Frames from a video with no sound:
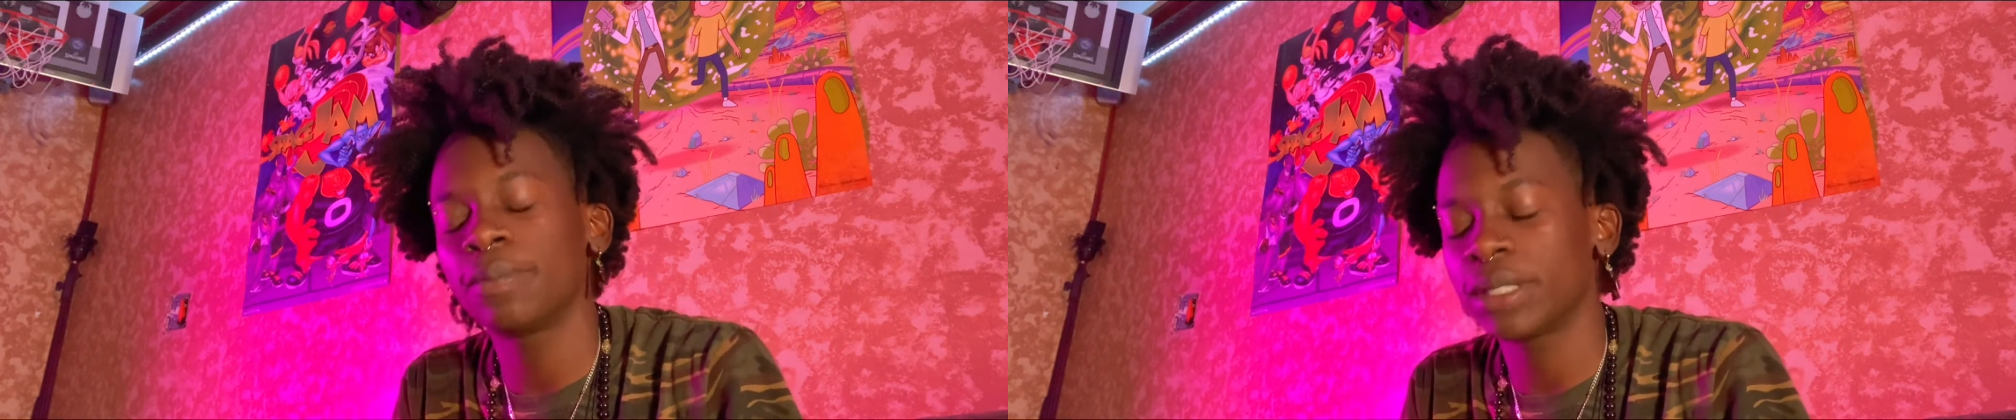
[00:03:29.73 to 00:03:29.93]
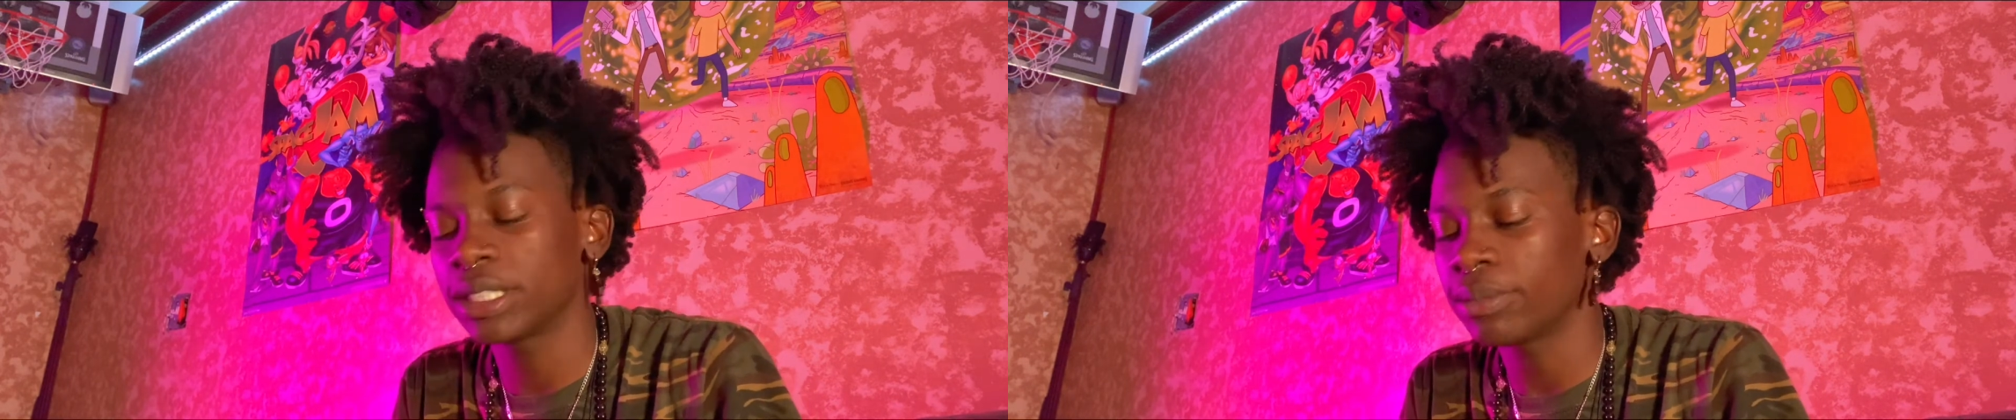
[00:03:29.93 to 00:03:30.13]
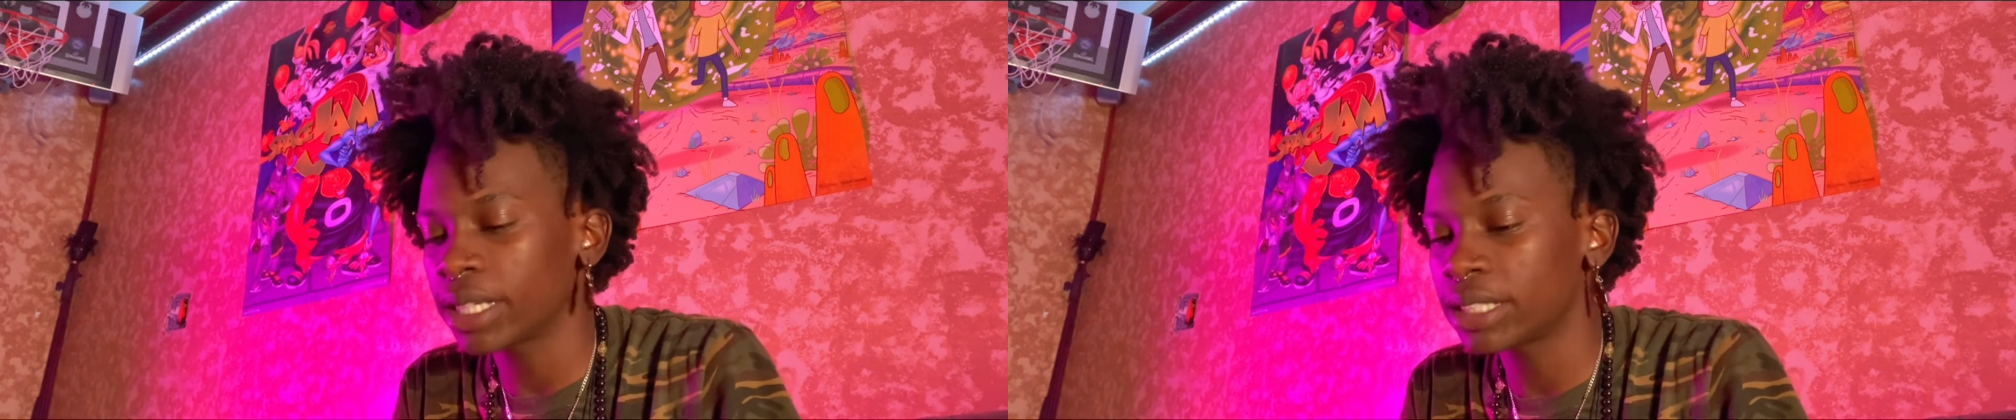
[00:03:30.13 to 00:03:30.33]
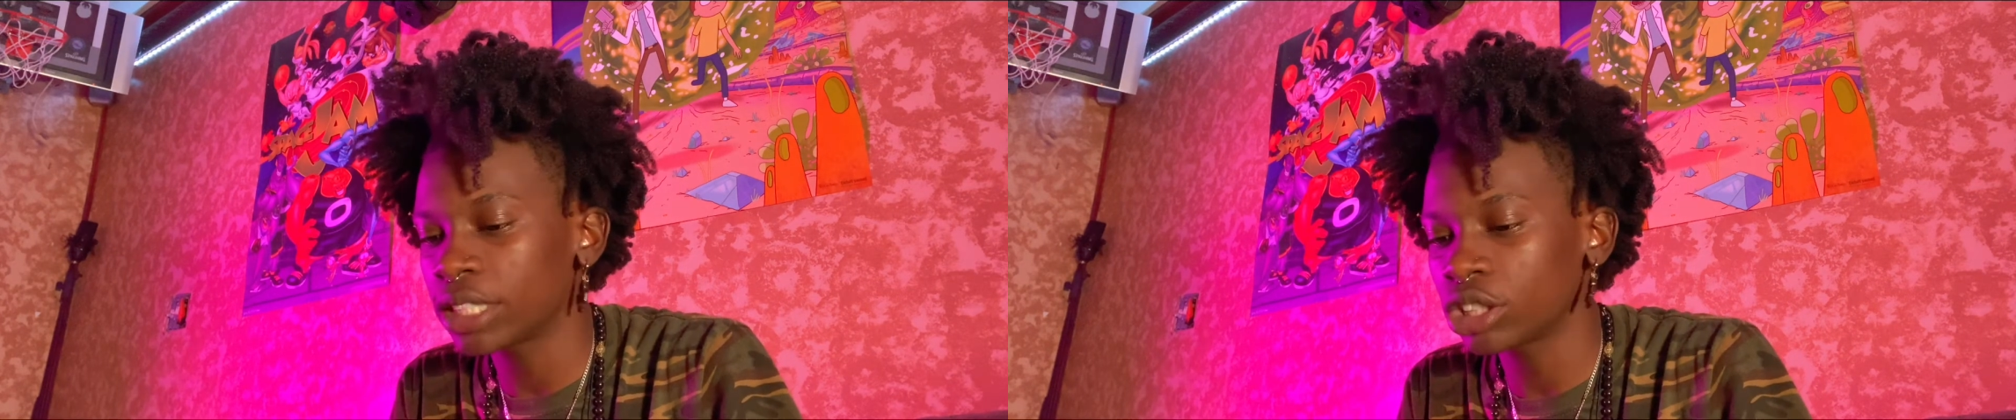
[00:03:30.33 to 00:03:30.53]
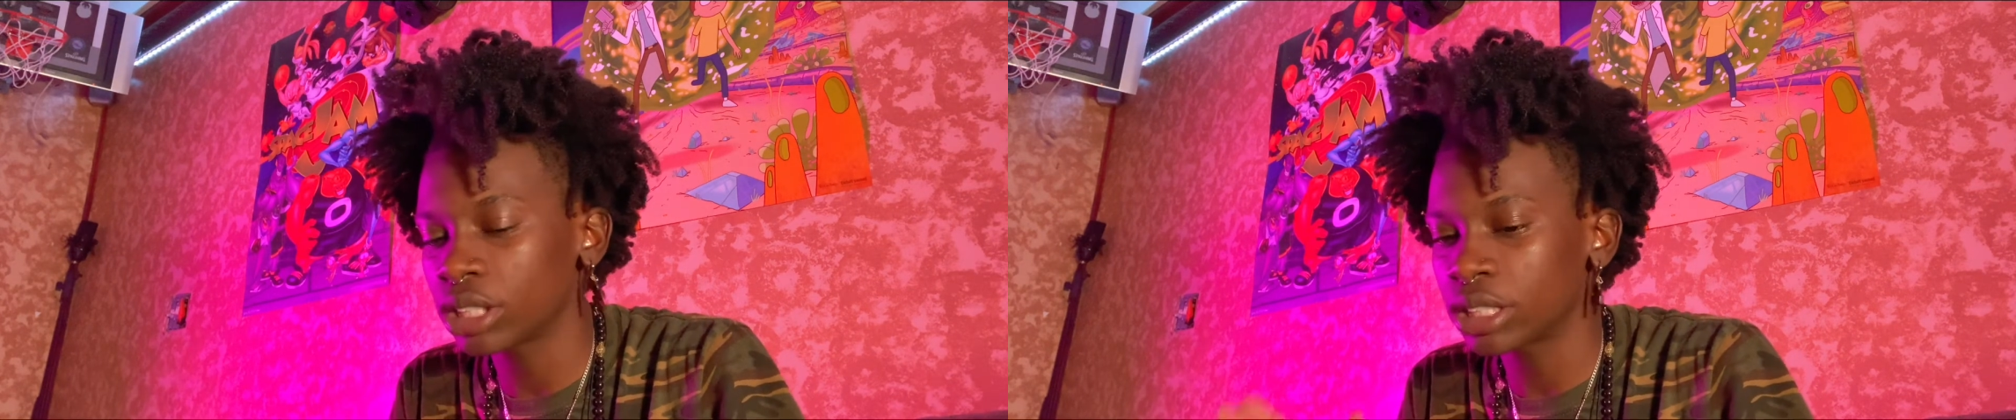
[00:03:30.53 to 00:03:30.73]
because
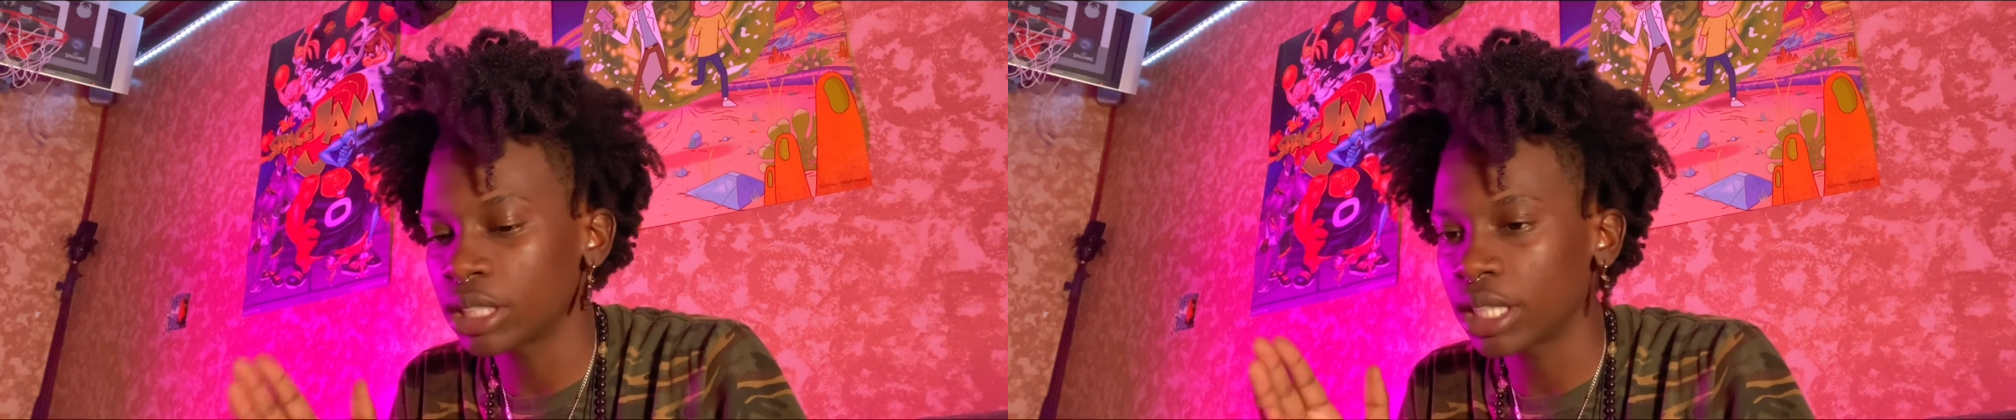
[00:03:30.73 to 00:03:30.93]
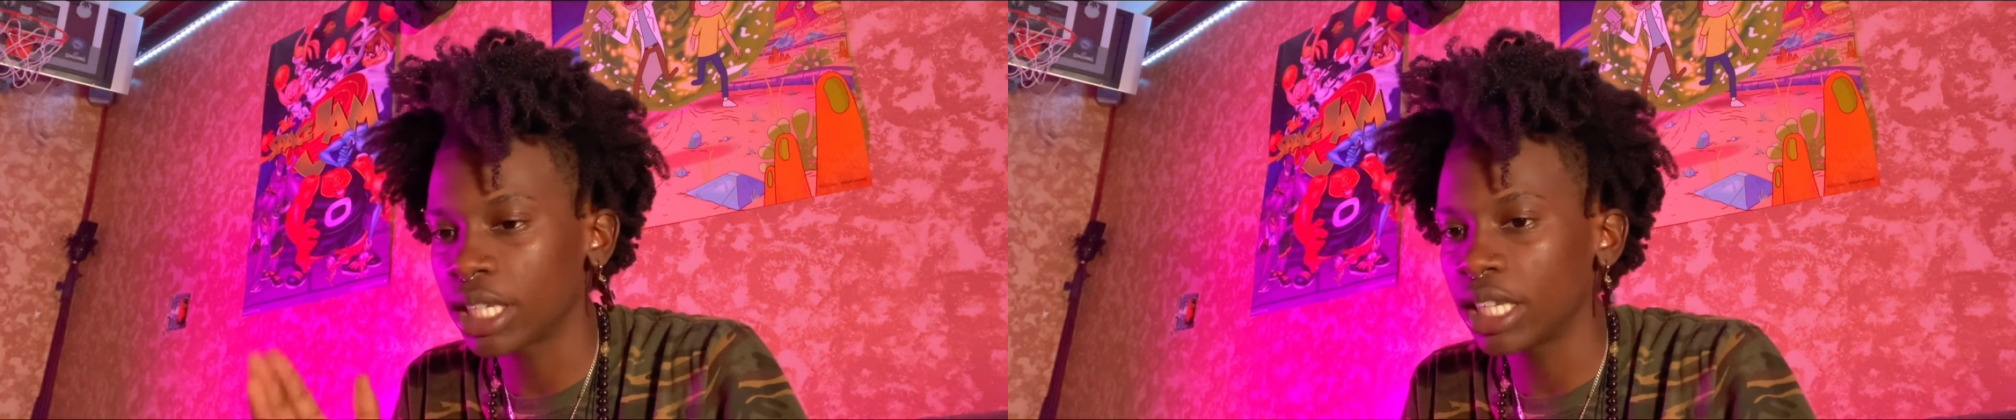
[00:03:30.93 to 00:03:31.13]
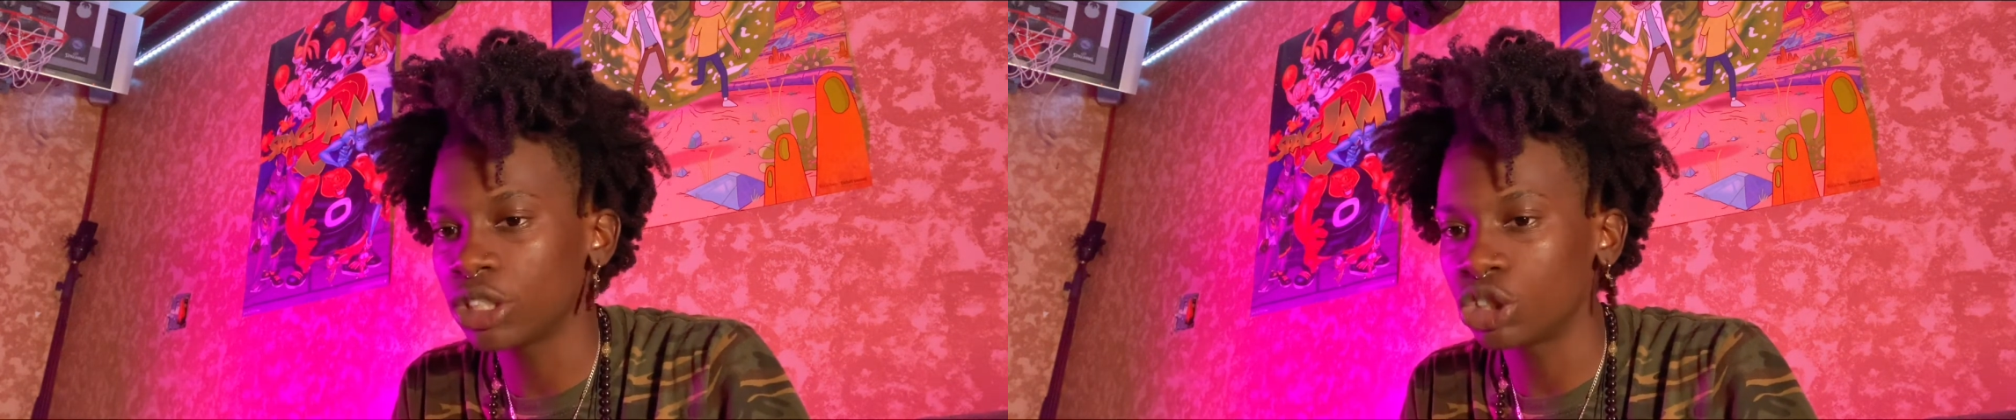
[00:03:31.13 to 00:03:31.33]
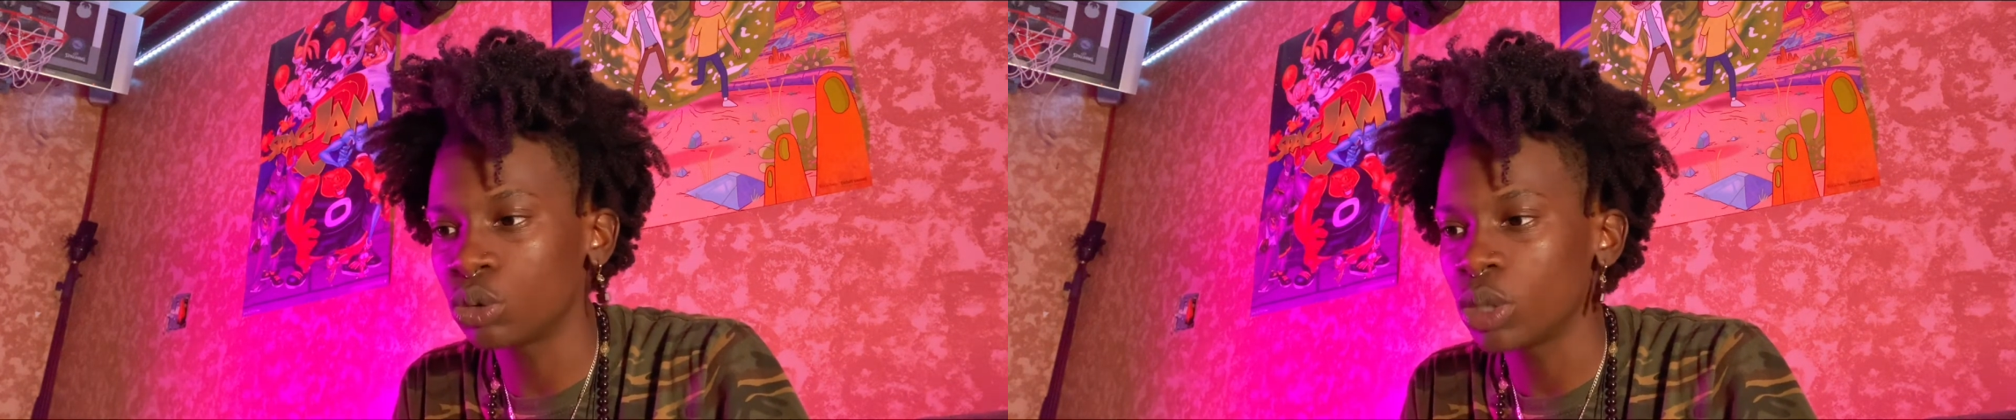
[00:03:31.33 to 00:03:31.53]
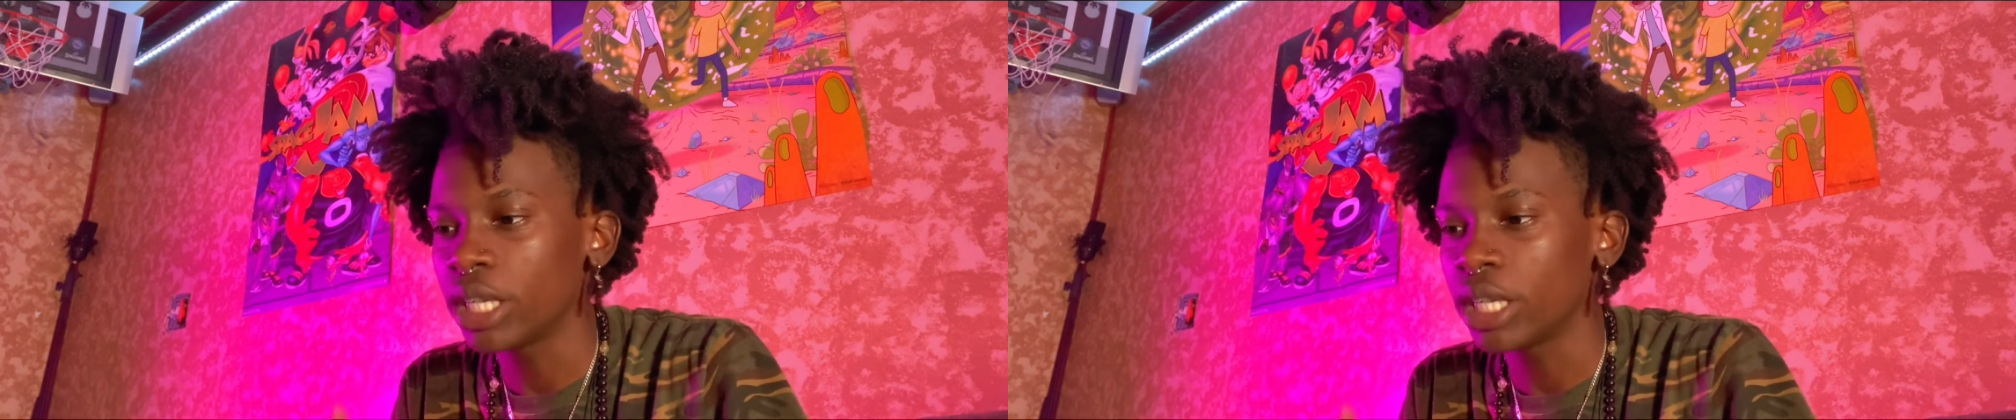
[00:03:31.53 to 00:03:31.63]
meditation is the key to